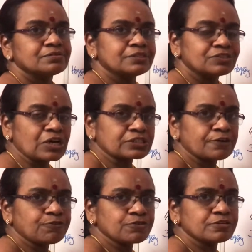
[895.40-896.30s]
the
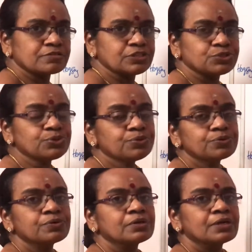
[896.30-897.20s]
structural forces into
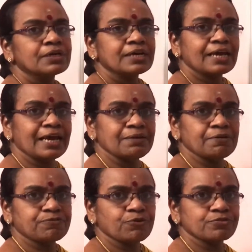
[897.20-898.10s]

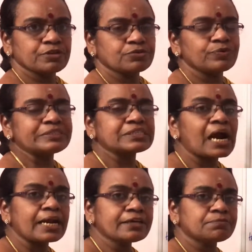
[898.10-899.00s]
element forces. So which
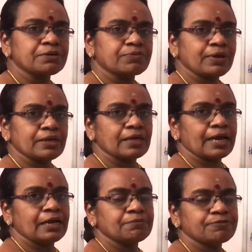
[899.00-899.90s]
connects between
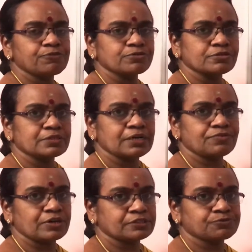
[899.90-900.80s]
the element forces and
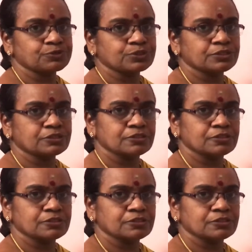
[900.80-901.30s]
structure forces